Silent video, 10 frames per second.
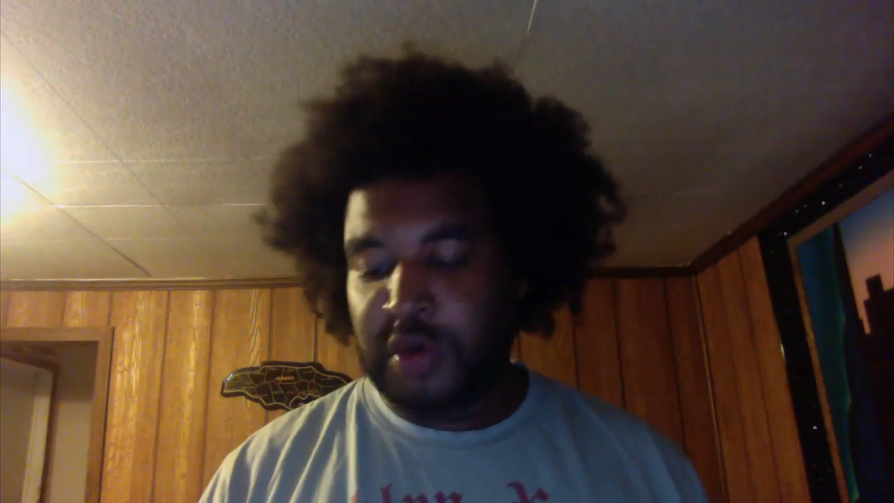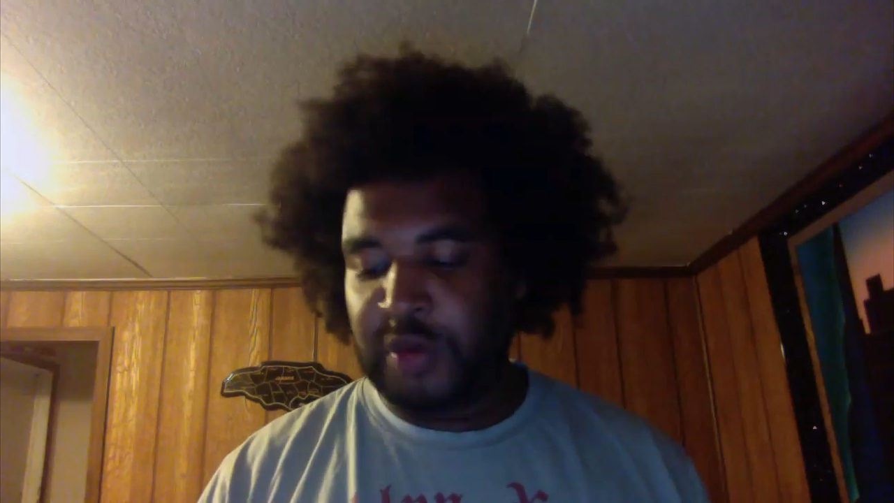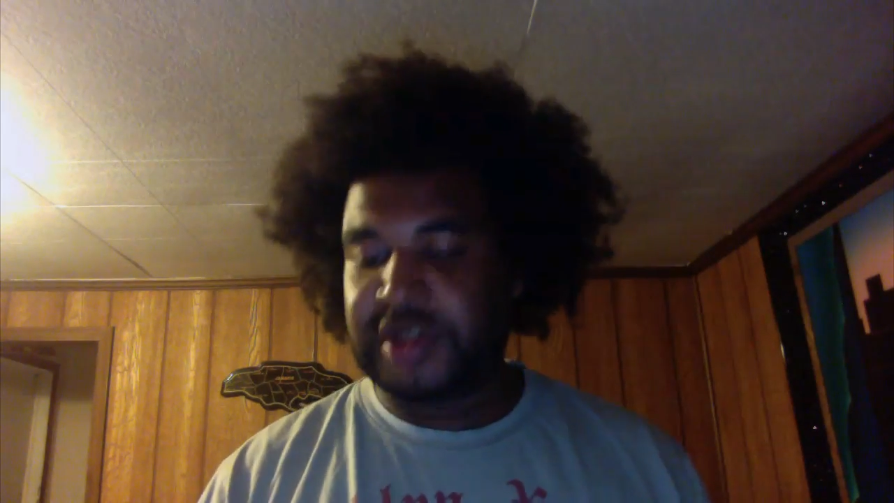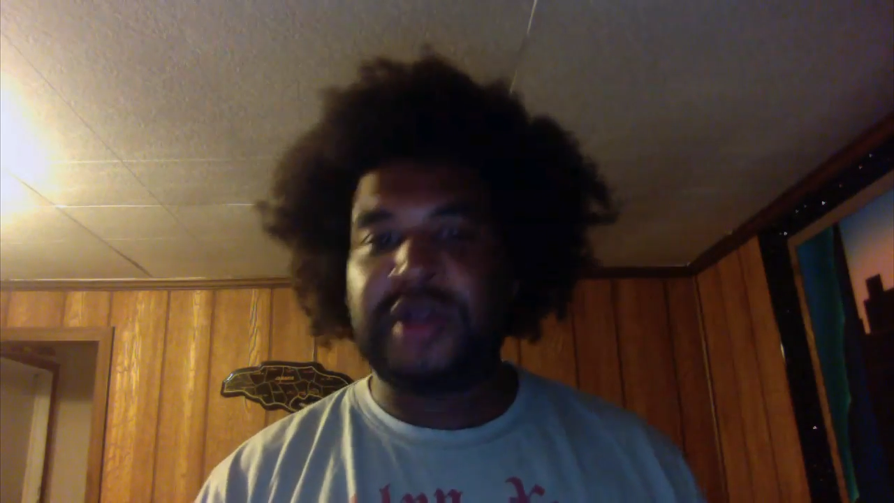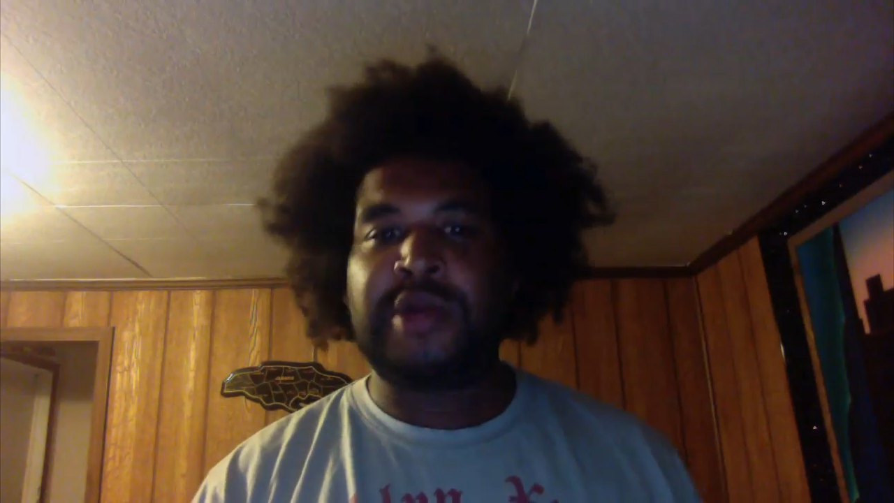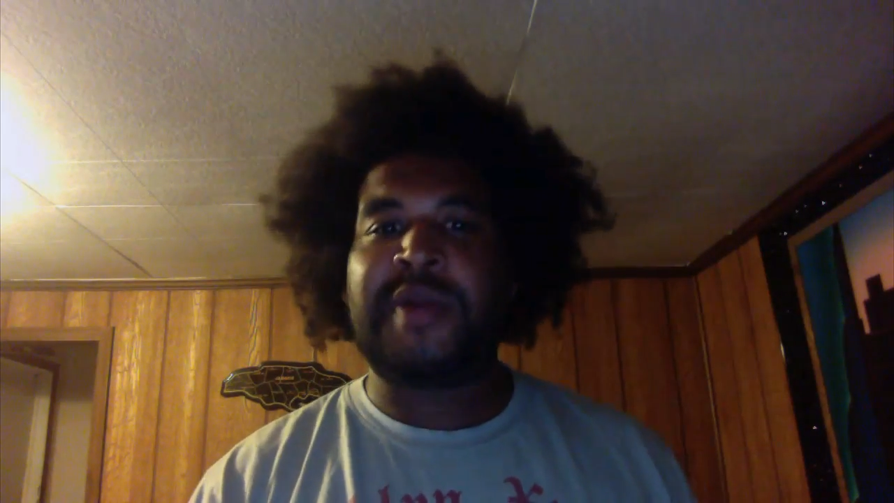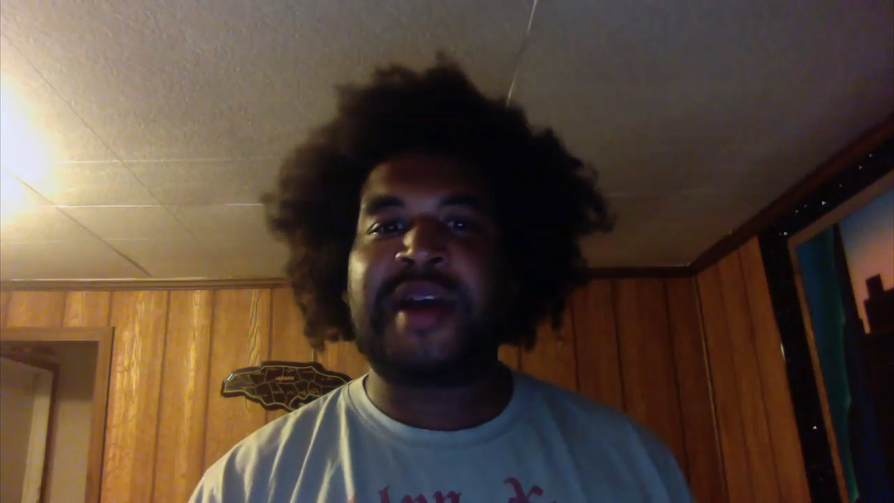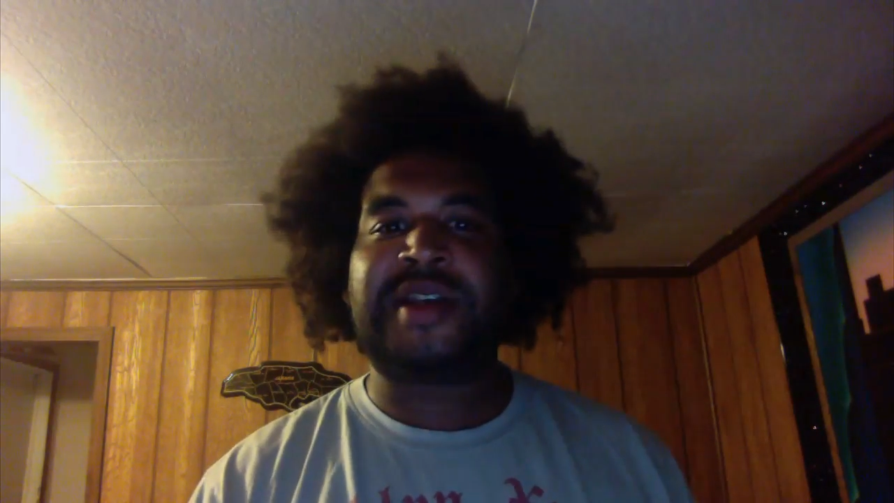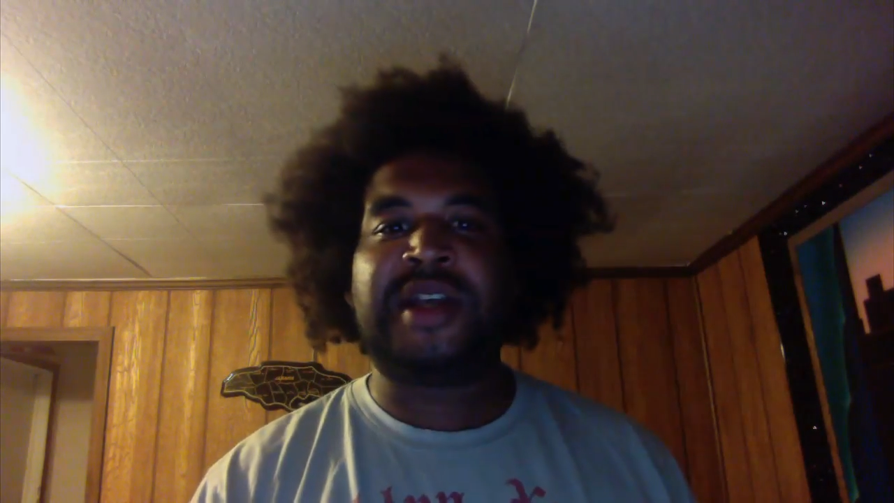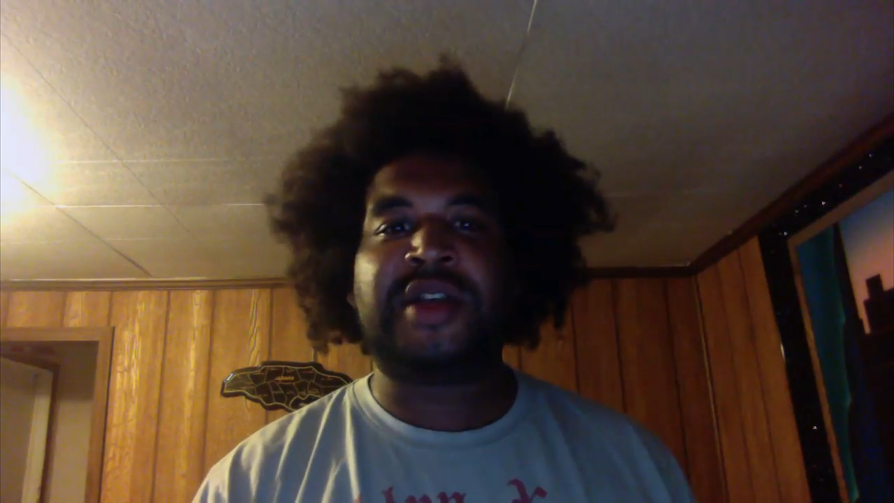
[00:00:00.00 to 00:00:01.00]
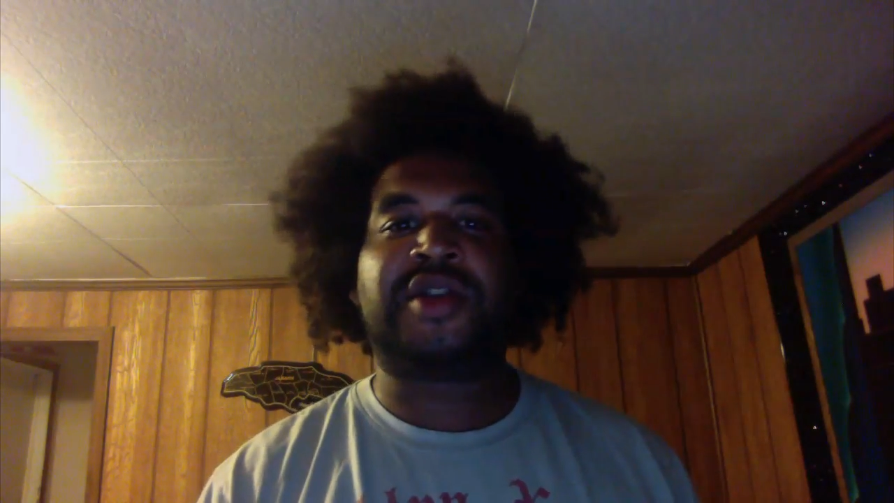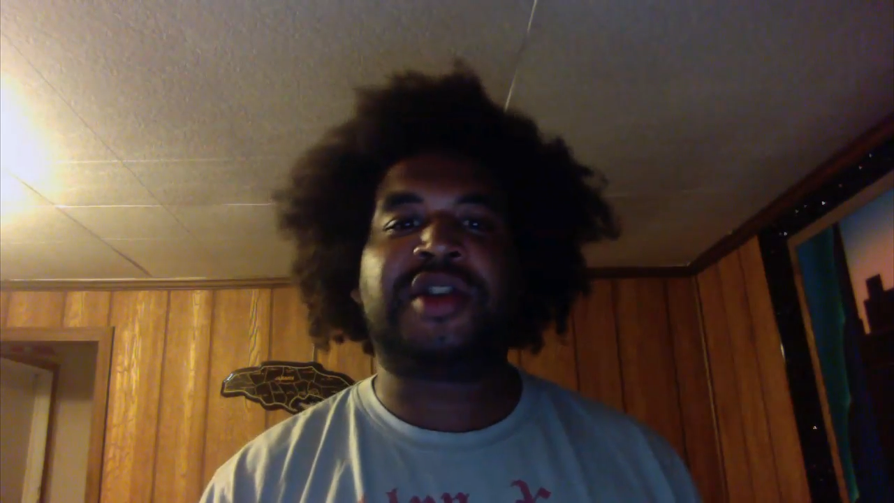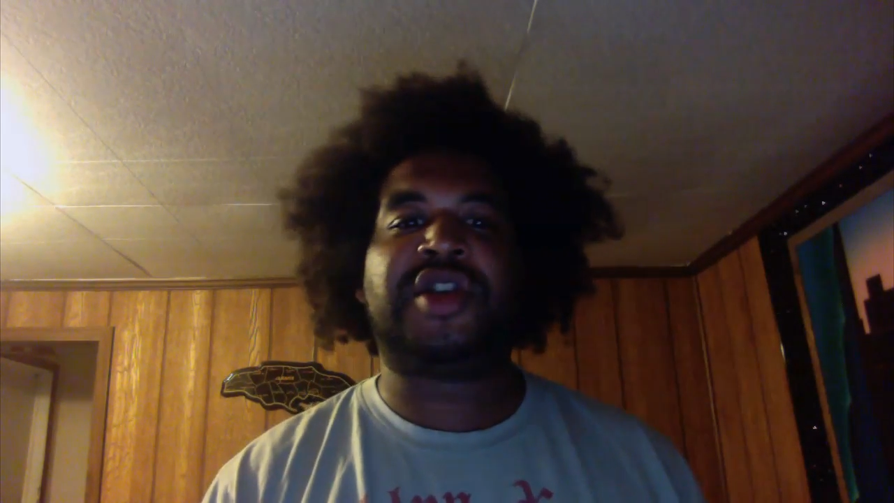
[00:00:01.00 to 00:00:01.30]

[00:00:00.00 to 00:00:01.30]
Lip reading: what's in your best interest.